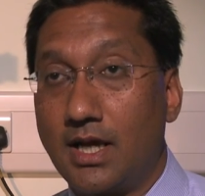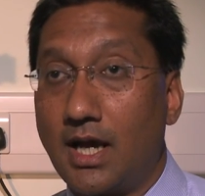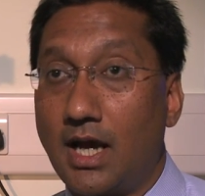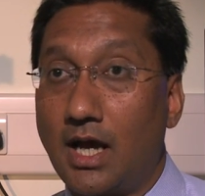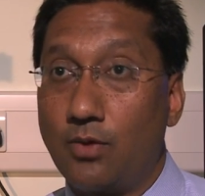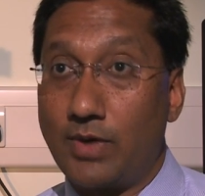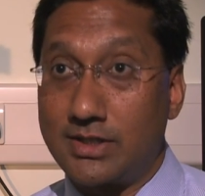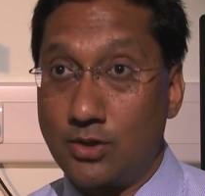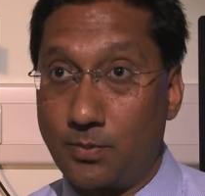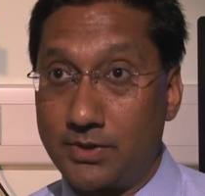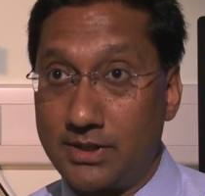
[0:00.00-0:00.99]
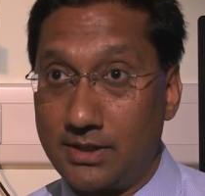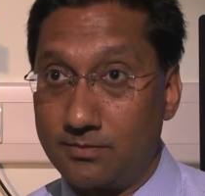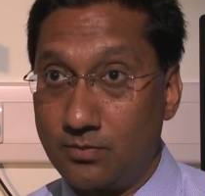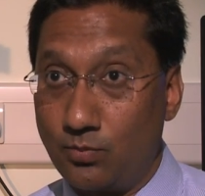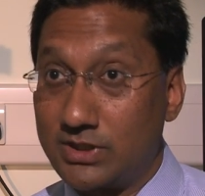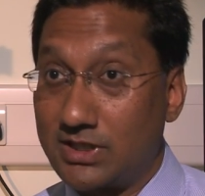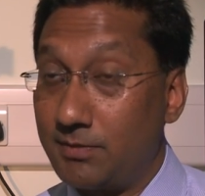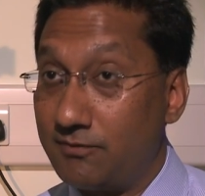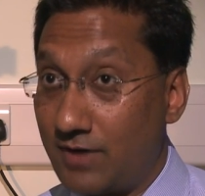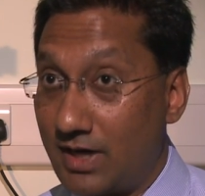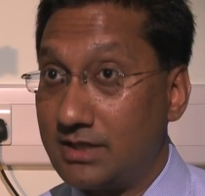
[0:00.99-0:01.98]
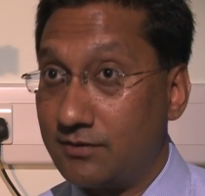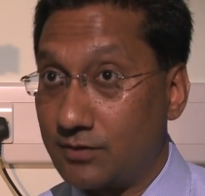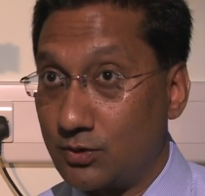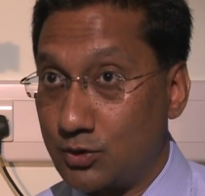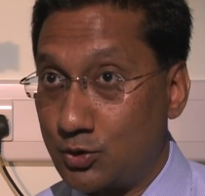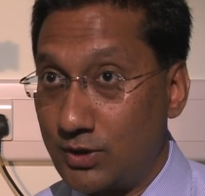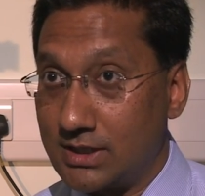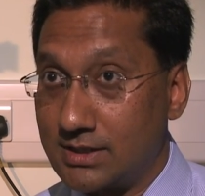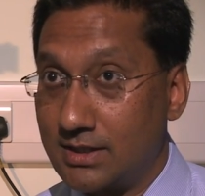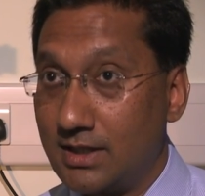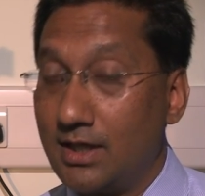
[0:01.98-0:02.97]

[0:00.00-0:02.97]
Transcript: retinopathy, which can be very difficult to treat.